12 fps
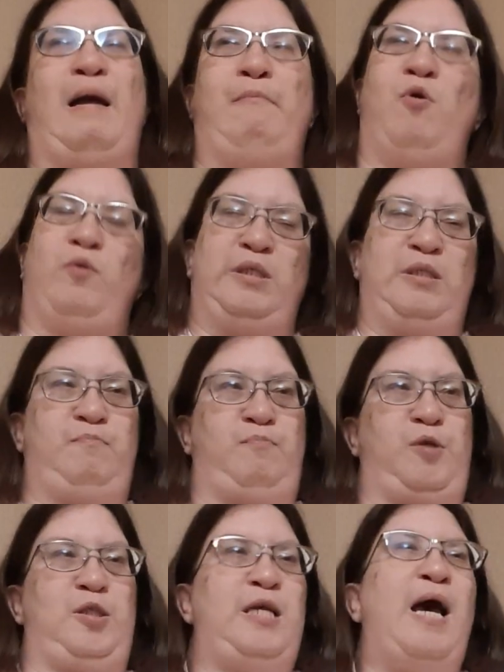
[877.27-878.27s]
always
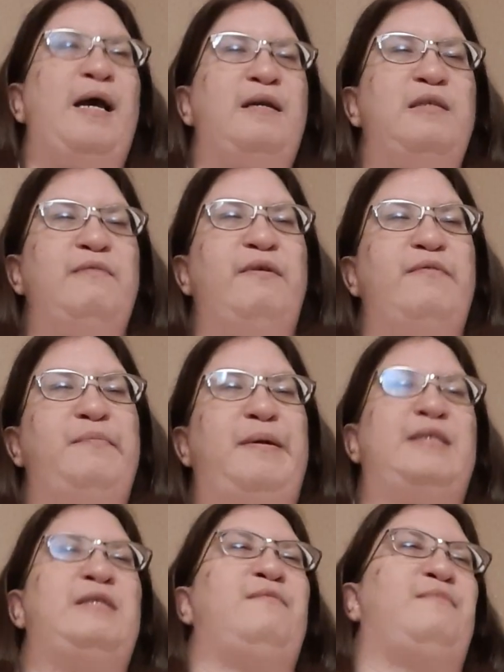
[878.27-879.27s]
protective of
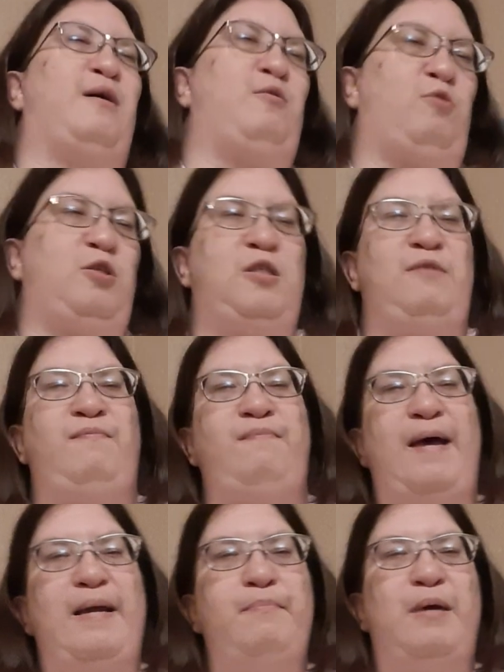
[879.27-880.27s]
myself, I always
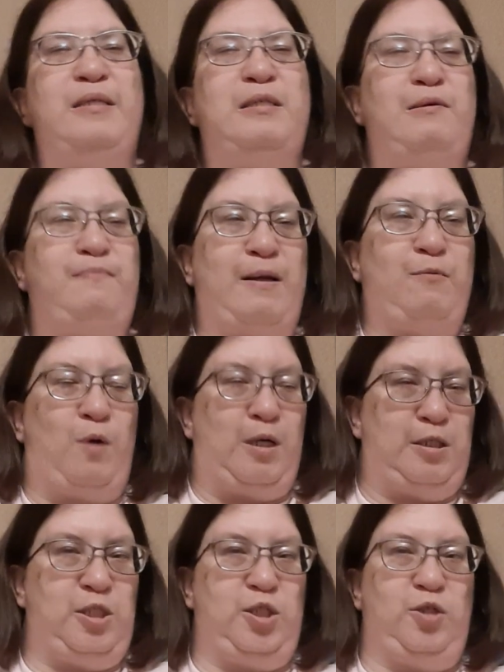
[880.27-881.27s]
defend myself, I
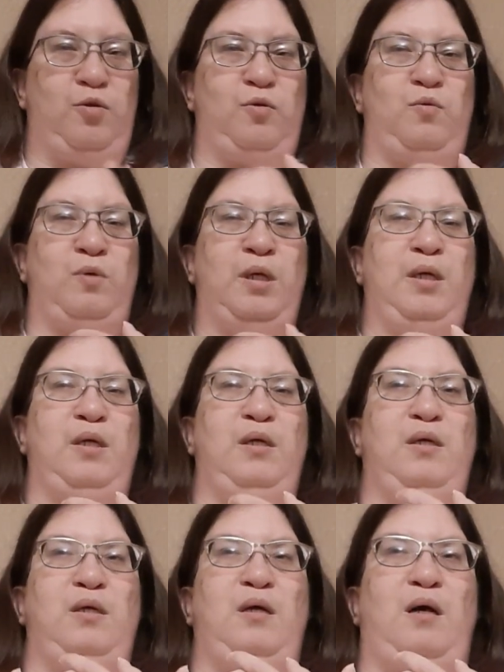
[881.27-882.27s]
want to
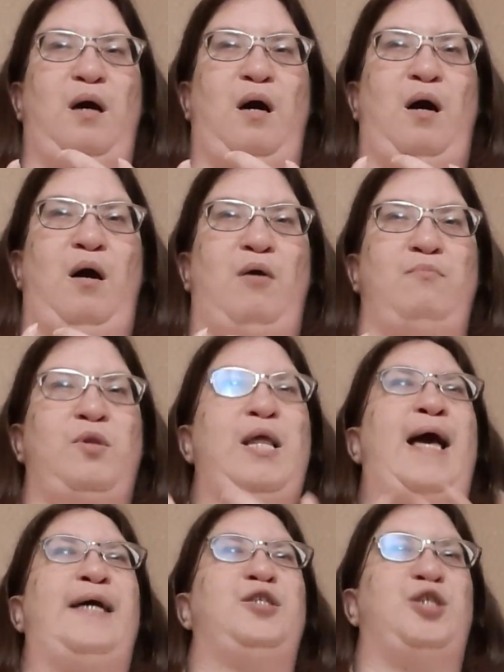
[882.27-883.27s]

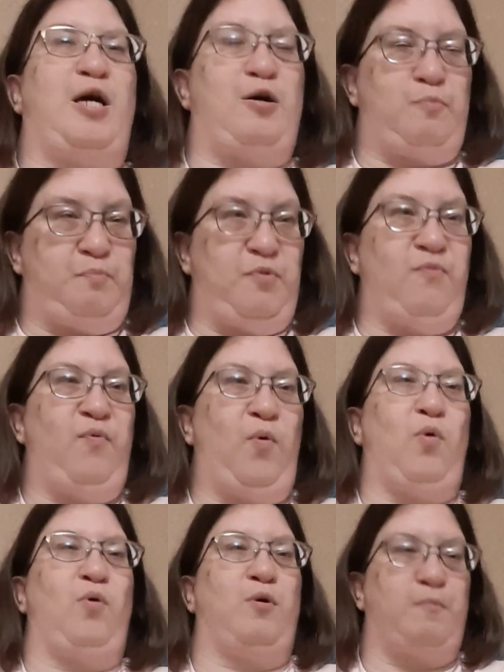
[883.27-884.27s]
lash out
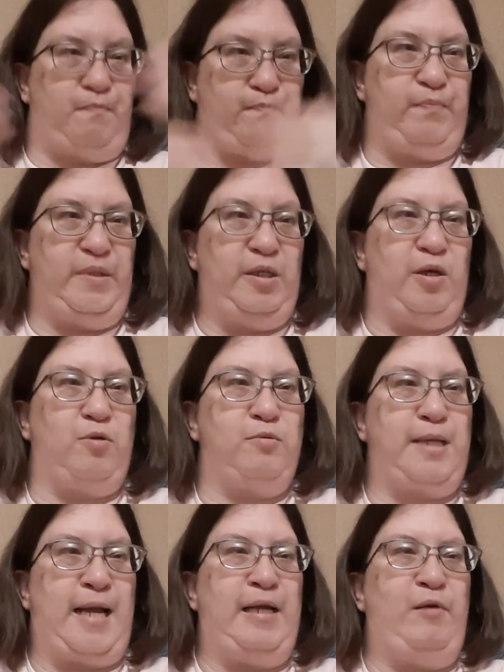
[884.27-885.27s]
before,
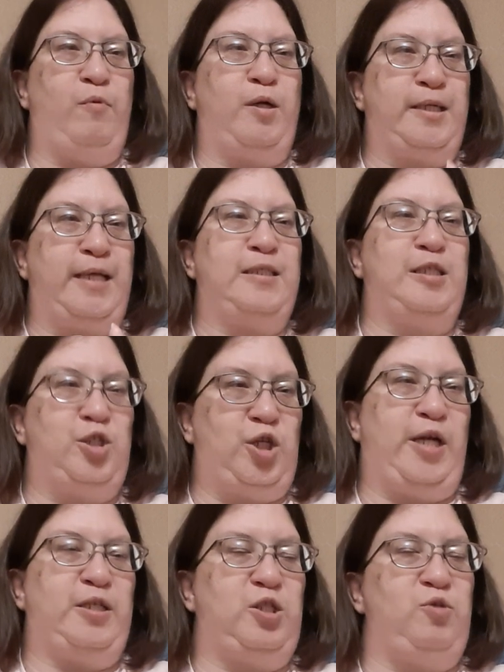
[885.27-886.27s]
anyone gets a
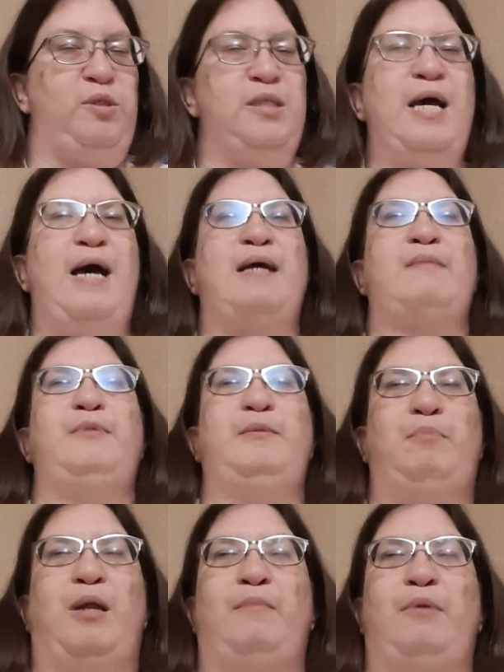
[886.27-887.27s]
chance to attack me,
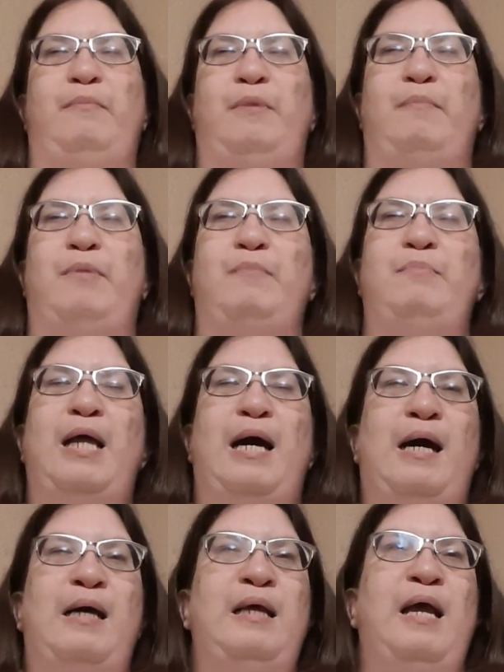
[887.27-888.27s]
blah, blah, blah, blah,
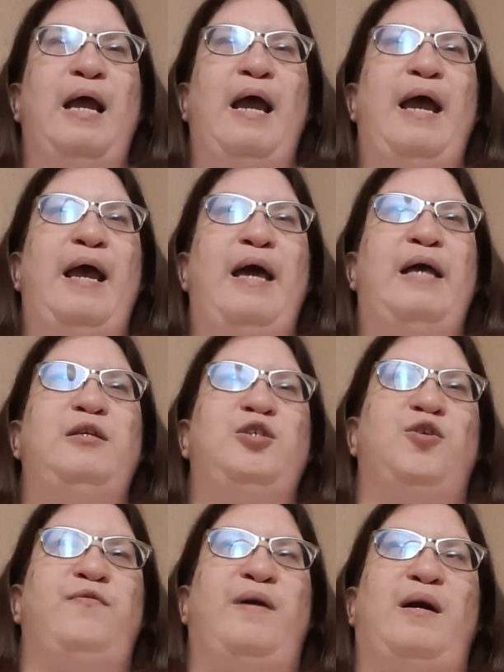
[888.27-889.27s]
blah. And
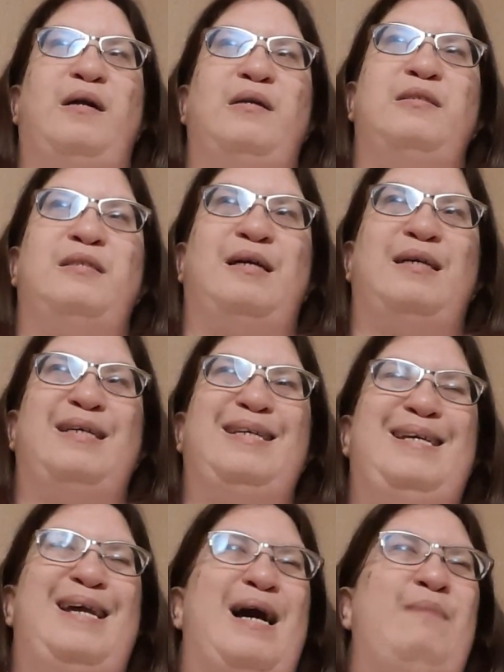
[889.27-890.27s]
Jovan is like,
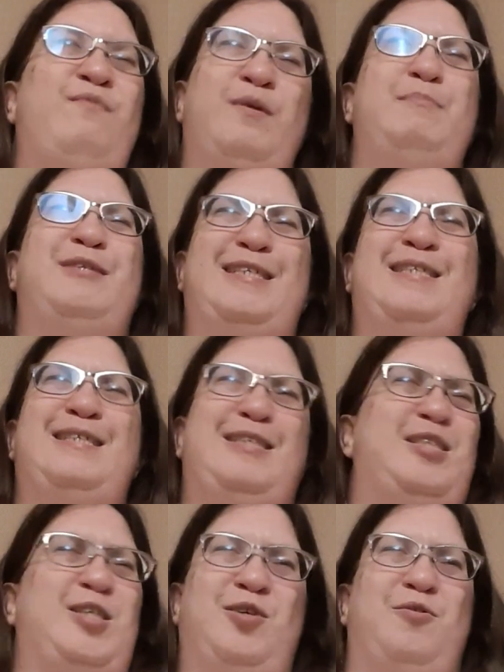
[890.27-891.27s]
yeah, I'm from
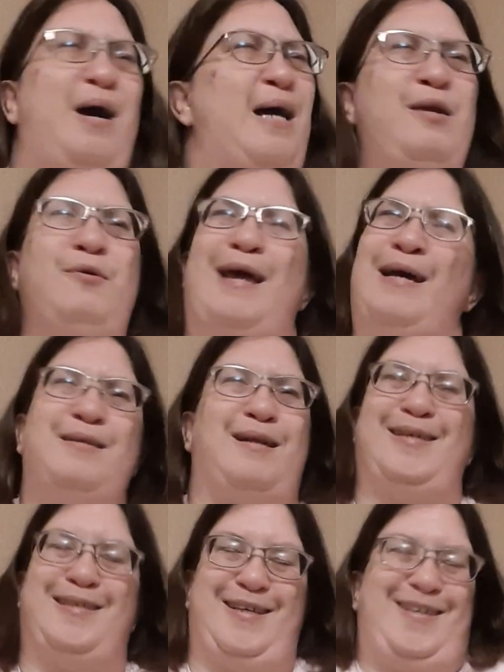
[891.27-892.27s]
DC too. I don't act
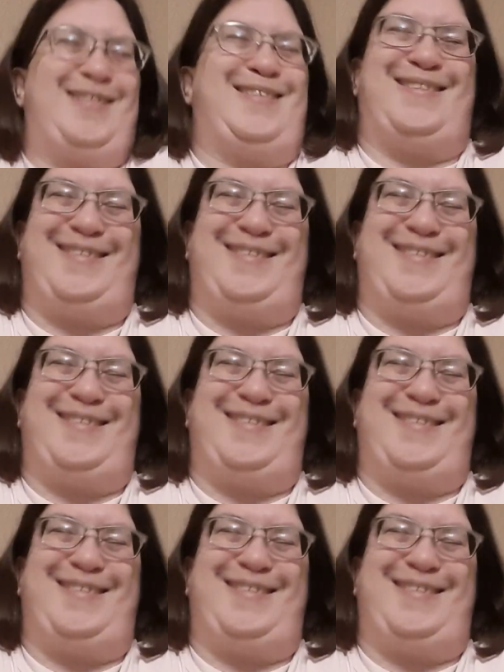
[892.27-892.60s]
like this.